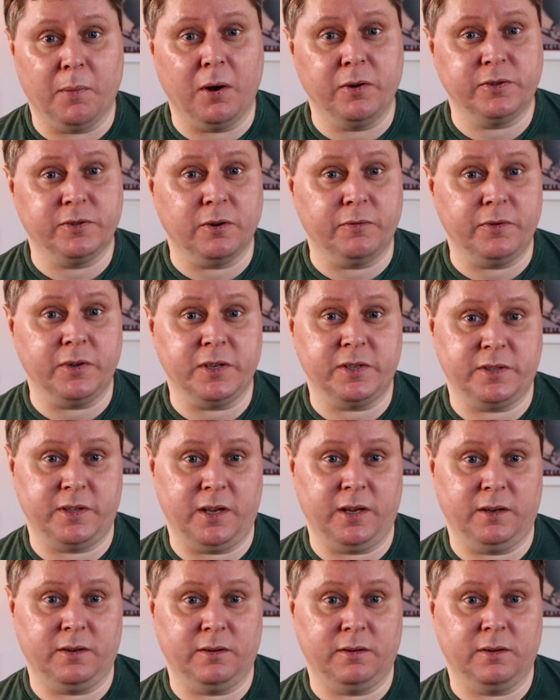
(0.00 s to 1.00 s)
most obvious
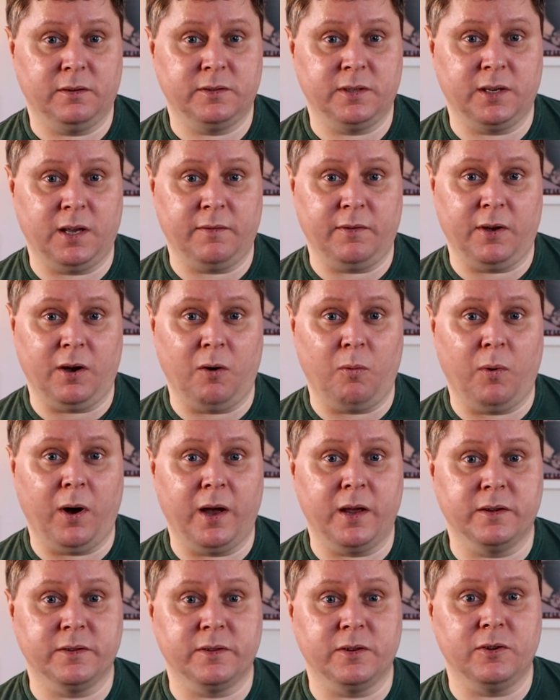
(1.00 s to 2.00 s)
thing to give it
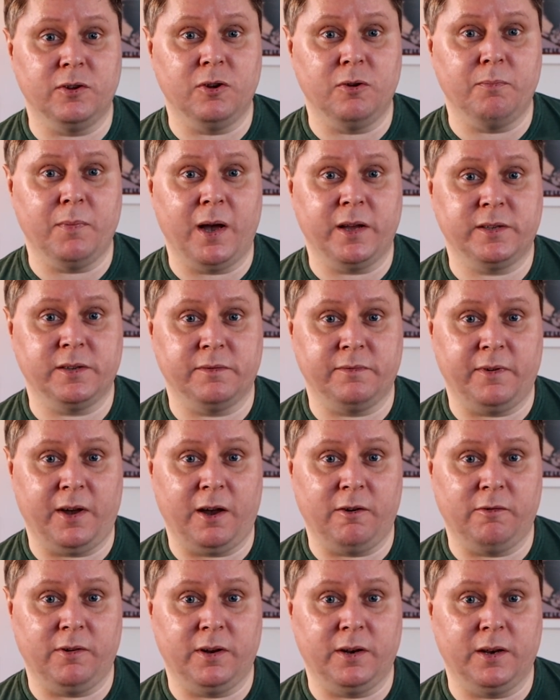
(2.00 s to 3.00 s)
away as the new Meta
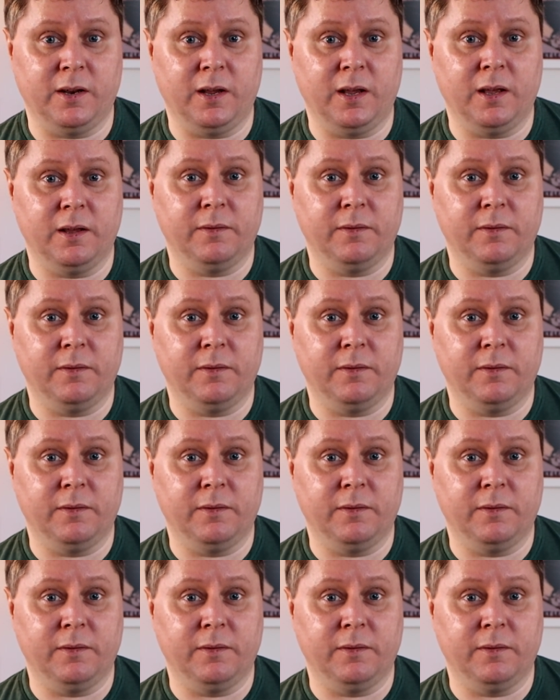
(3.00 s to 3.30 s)
variant